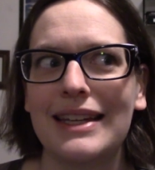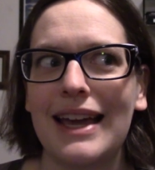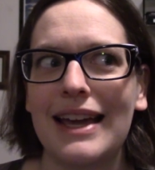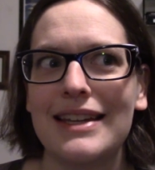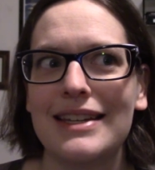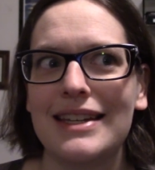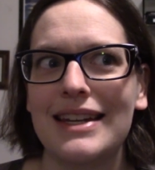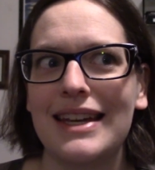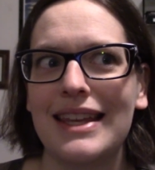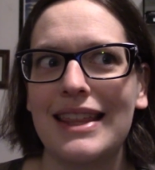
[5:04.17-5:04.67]

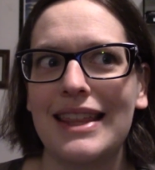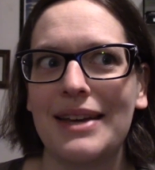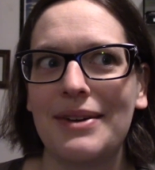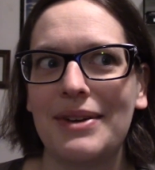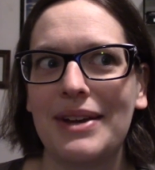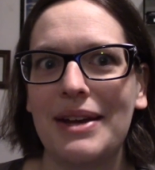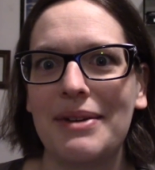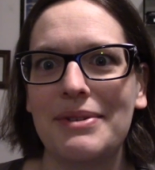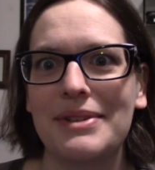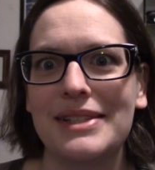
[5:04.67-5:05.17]
catch anything
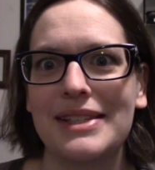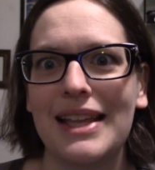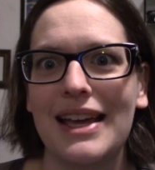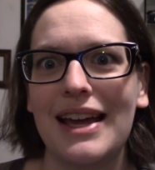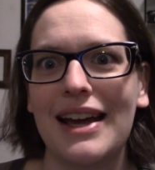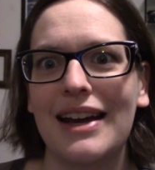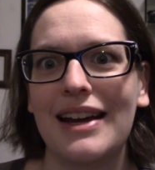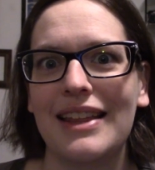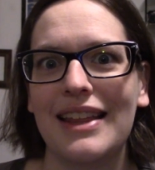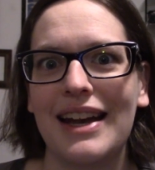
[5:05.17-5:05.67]
when I was
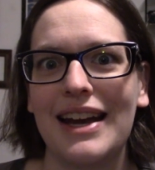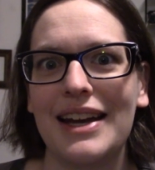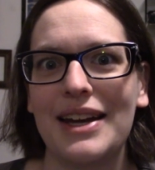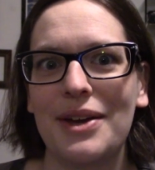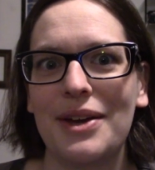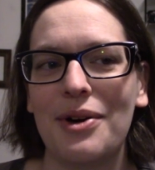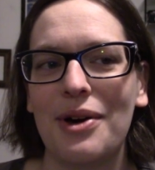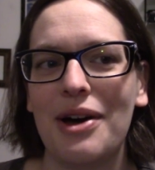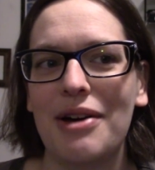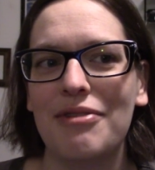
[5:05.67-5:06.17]
there that I
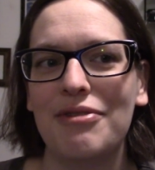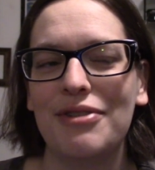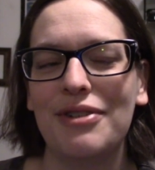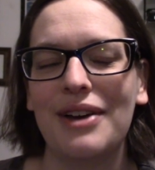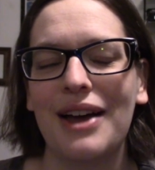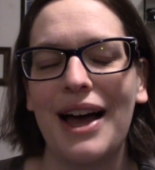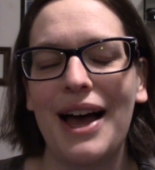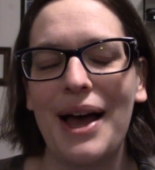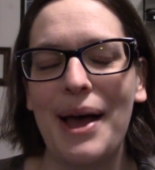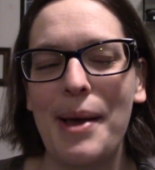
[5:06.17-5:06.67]
know of.
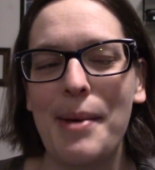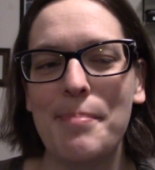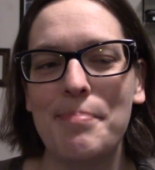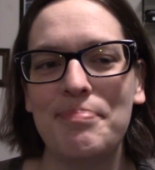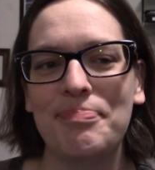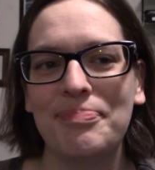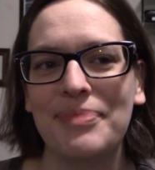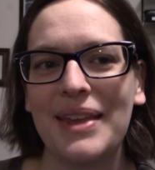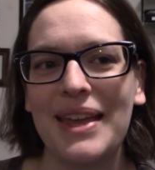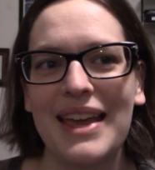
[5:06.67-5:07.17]
Um,
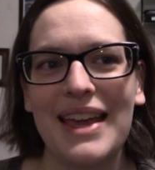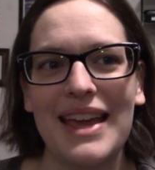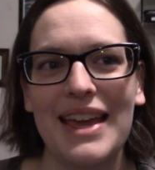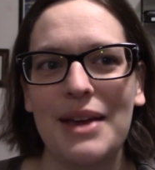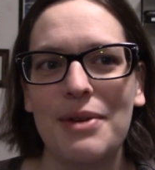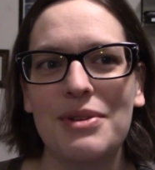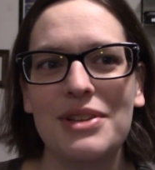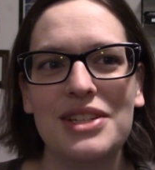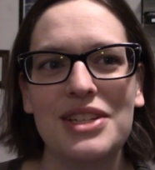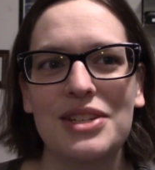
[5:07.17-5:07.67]

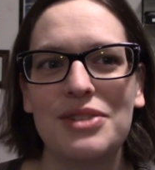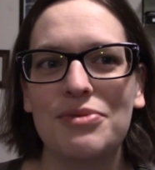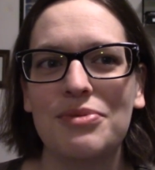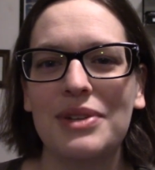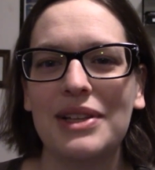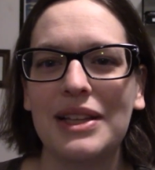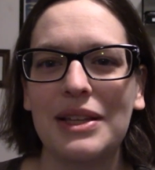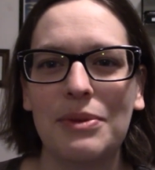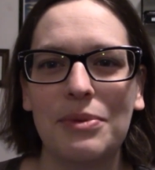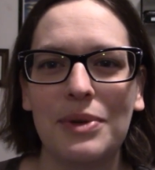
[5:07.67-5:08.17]
it was just
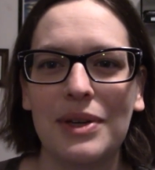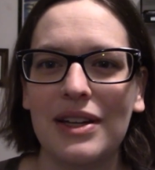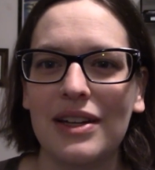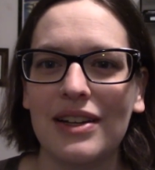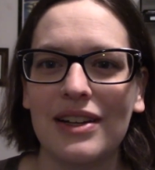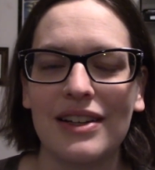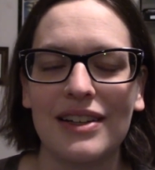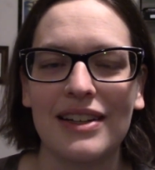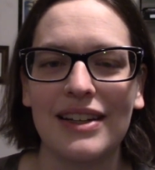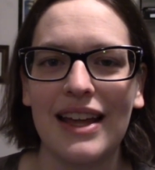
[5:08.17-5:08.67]
really
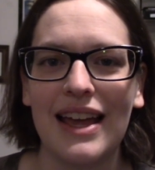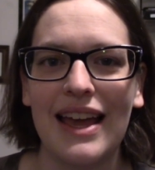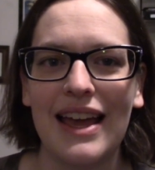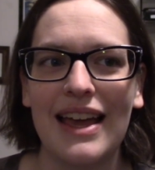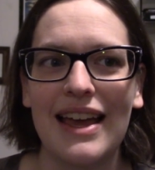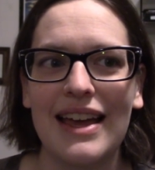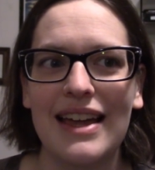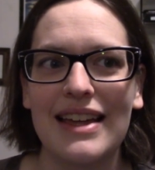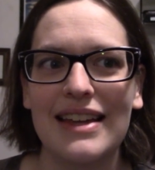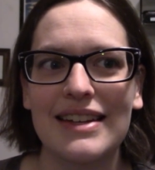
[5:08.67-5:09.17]
weird,
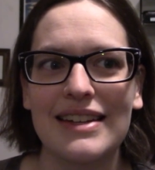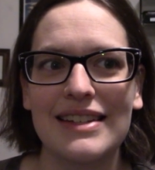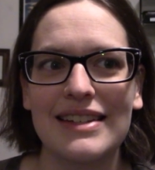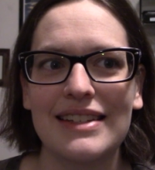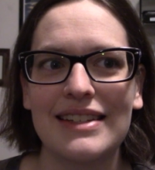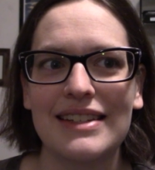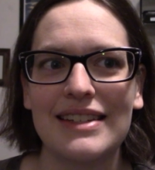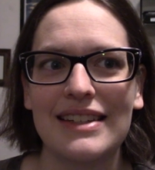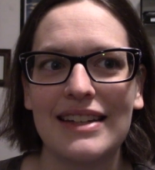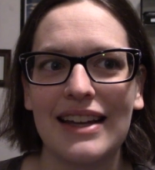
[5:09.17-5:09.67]
and
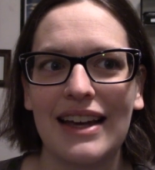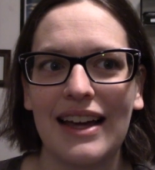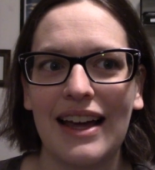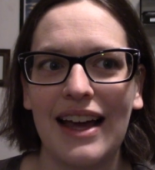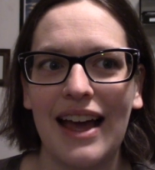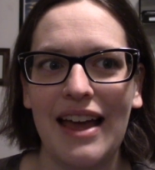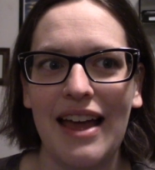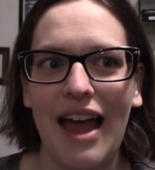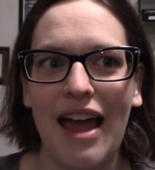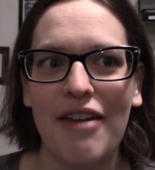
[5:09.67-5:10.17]

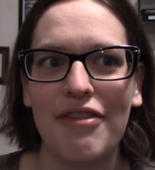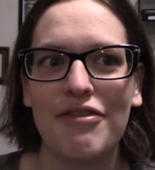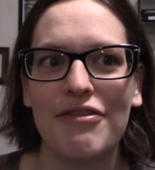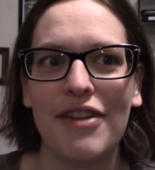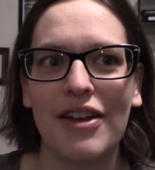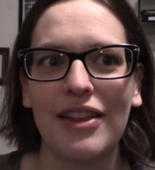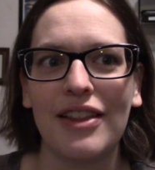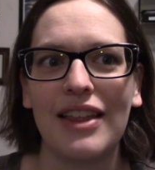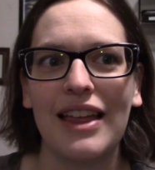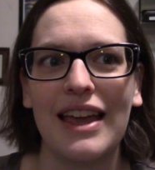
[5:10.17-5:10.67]
I, I,
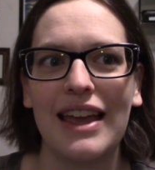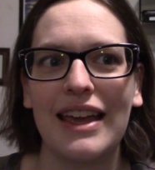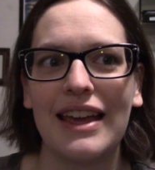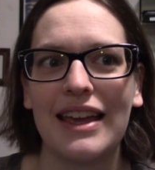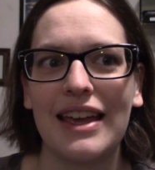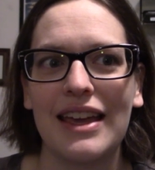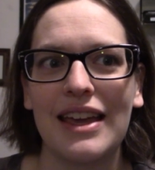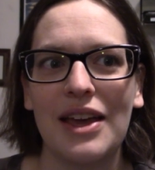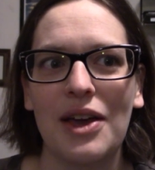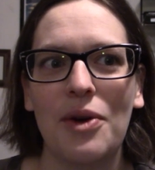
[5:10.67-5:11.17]
felt like,
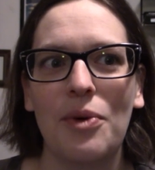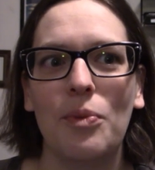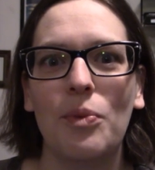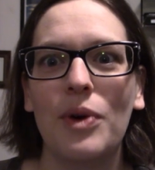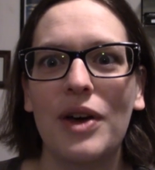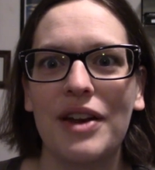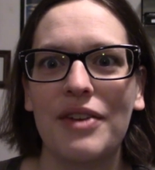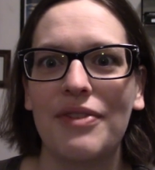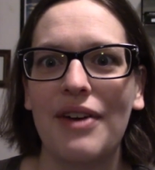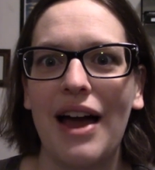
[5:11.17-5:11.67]

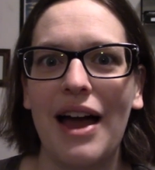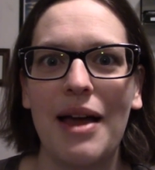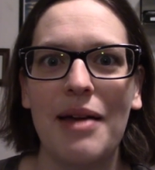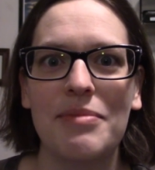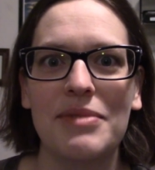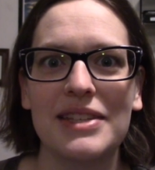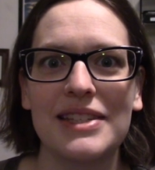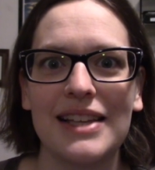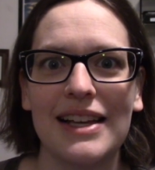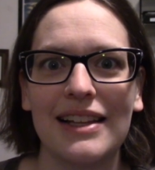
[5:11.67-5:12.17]
what if I'm
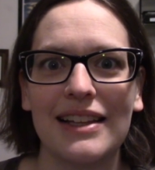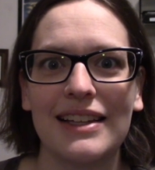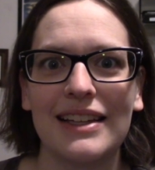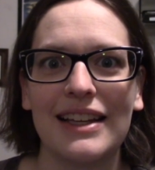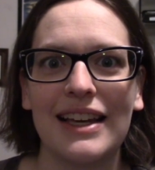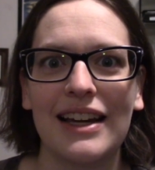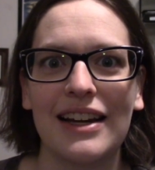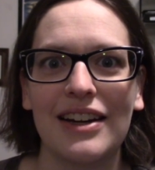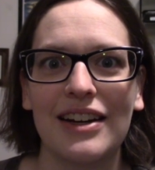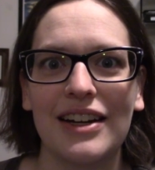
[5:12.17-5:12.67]
the silent
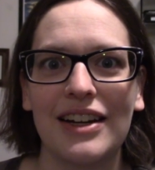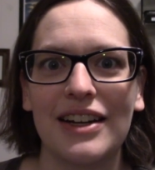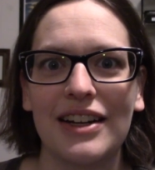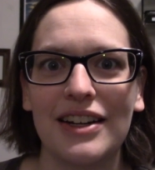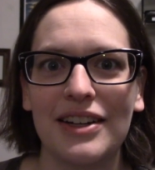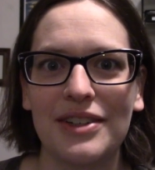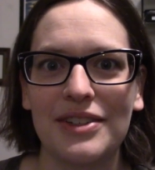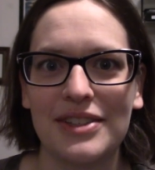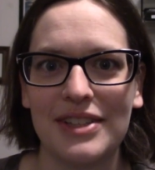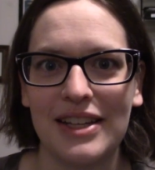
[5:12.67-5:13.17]

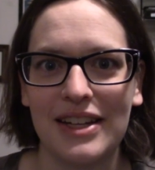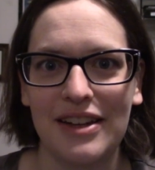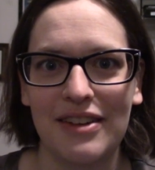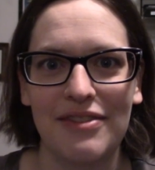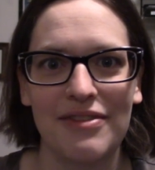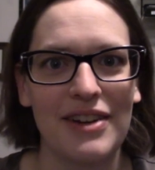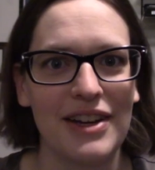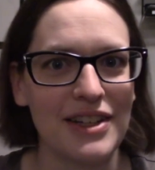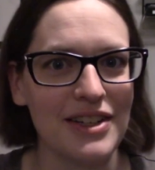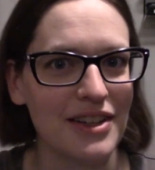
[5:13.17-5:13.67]
carrier who's going to
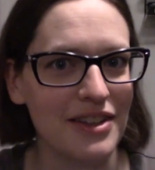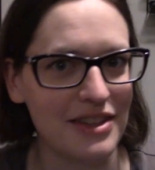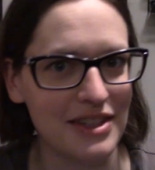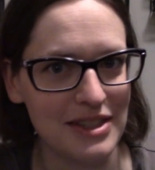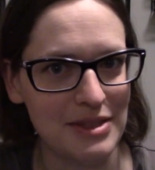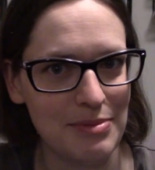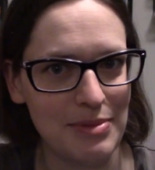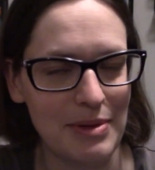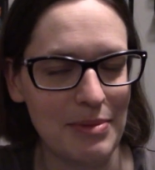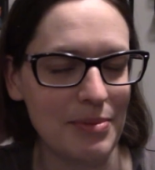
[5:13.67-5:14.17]
infect all
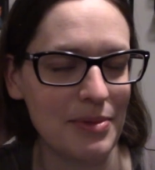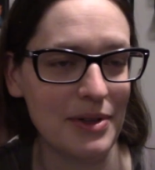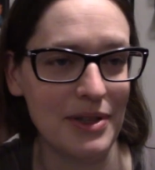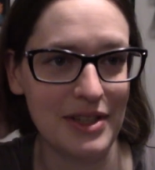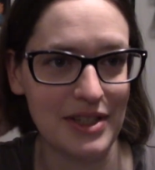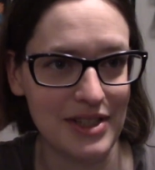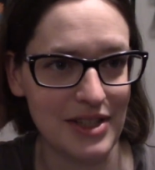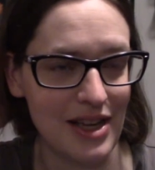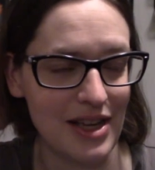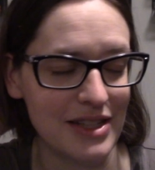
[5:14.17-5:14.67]
these people in
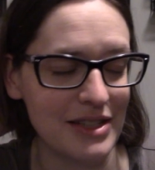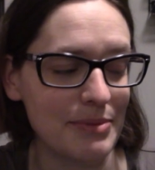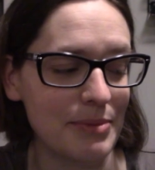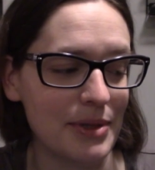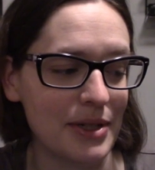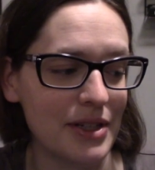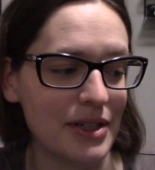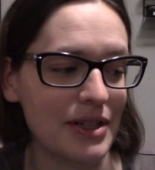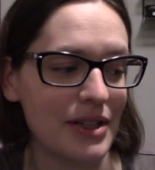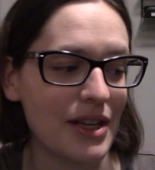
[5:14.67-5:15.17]
this
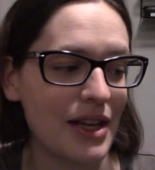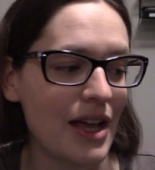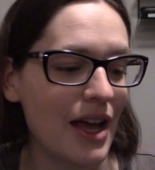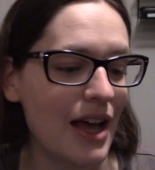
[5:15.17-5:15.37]
hospital?